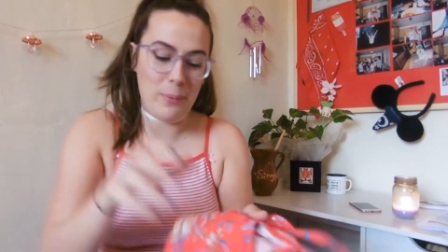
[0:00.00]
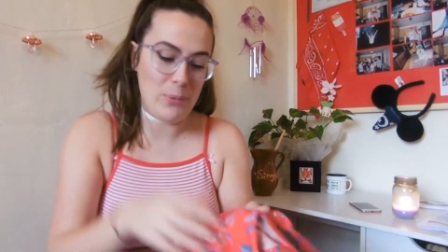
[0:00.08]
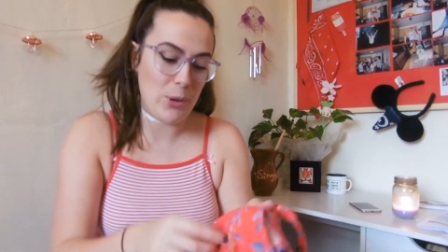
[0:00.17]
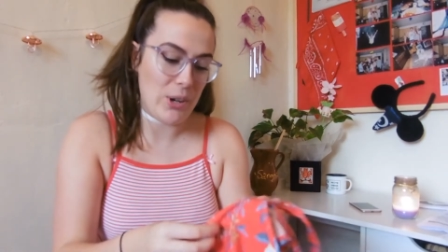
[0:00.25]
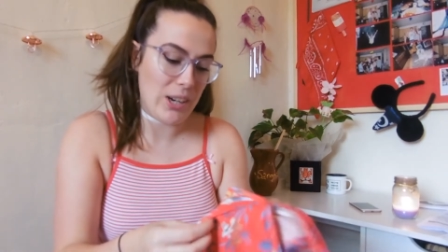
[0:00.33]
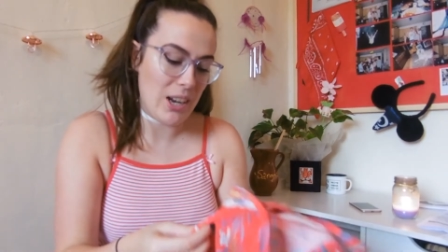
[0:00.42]
I'm
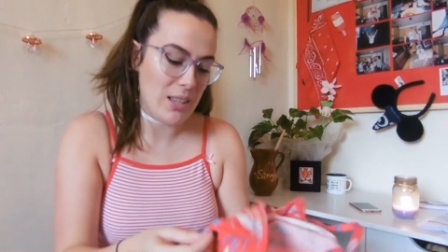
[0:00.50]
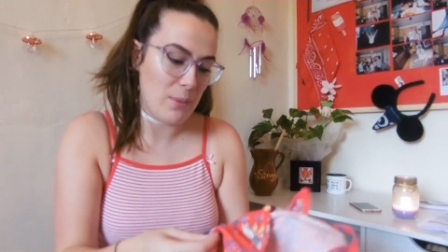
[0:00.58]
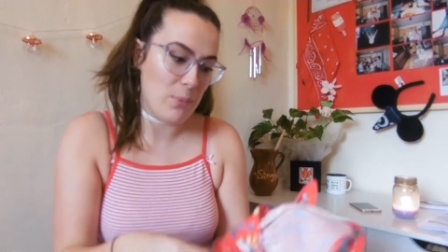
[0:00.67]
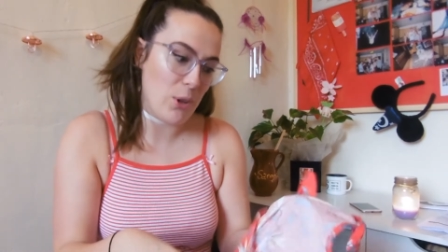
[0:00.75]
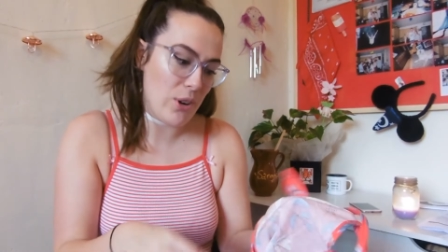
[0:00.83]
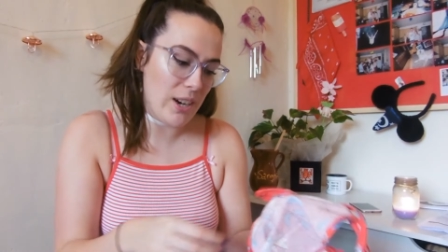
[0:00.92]
sorry guys, I'm
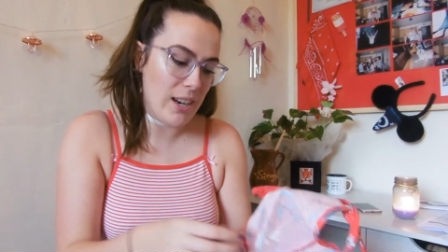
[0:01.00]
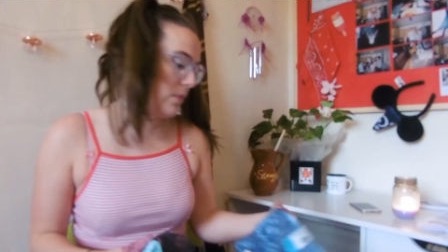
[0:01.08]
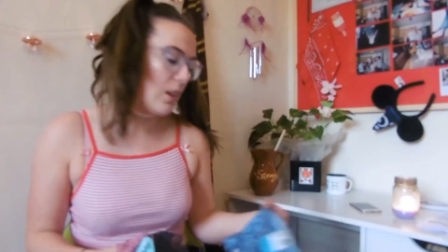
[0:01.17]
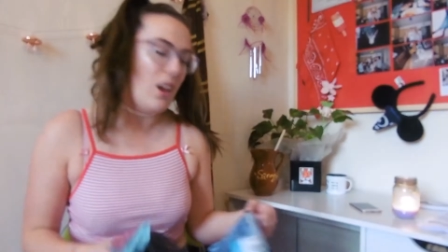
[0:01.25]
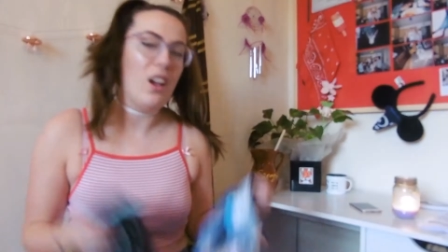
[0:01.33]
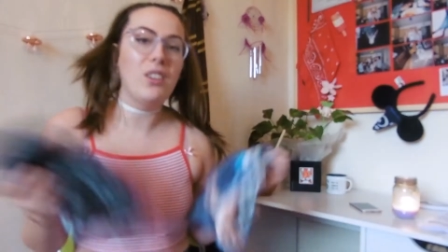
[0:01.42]
sorry.
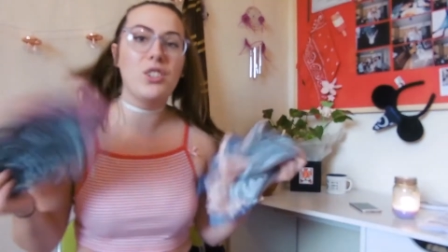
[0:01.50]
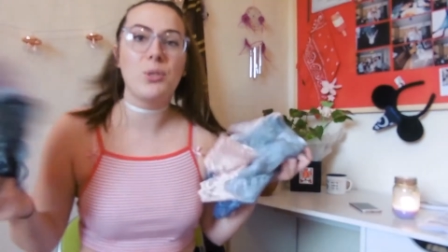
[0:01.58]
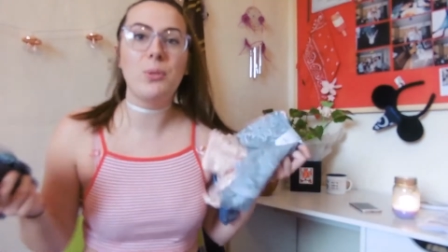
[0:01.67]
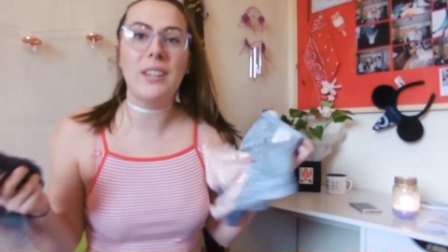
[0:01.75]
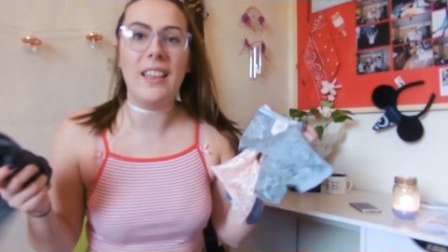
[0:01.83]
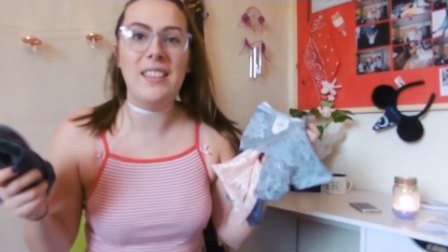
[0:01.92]
I just
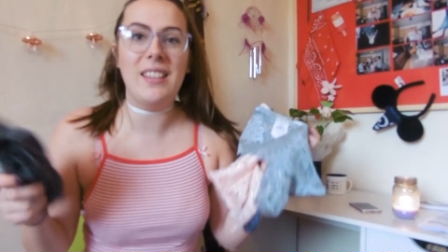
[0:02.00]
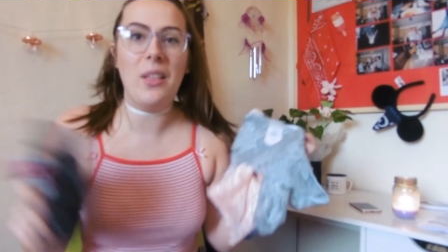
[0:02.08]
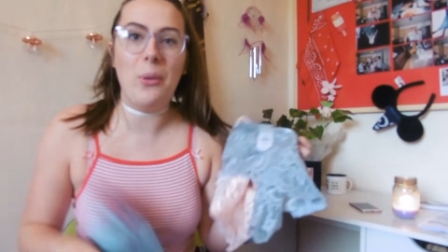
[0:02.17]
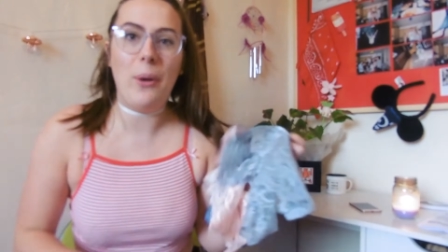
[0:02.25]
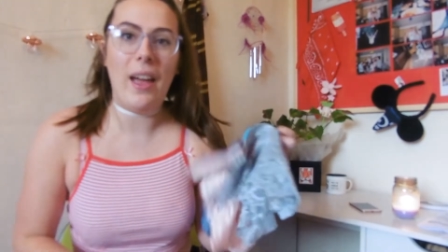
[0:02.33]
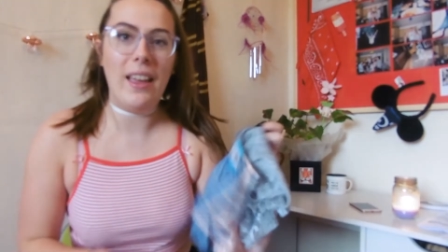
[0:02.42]
want to get this out
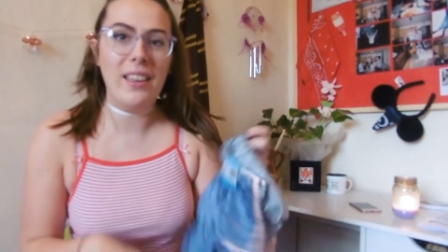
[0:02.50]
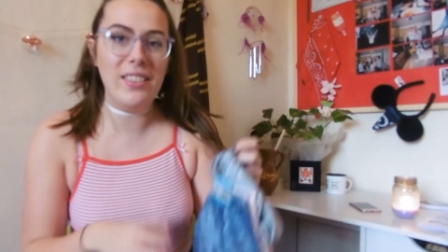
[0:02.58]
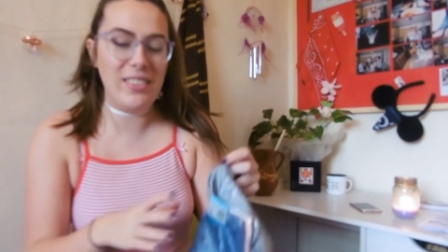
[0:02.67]
of the way.